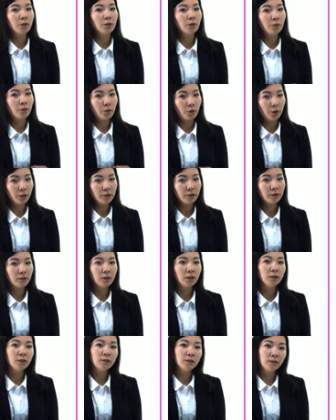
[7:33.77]
first,
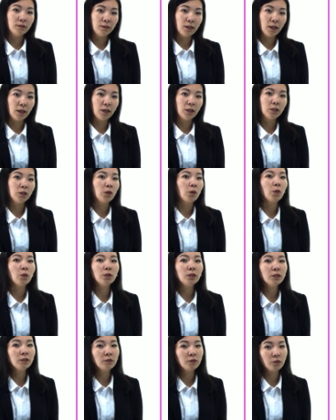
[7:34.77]
second, or
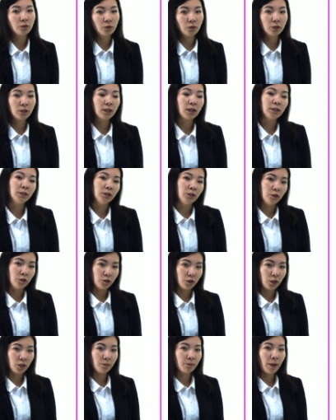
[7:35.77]
the third
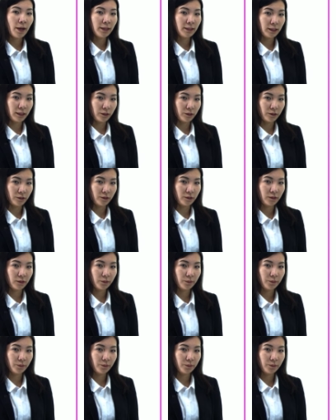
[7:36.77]
conditional patterns.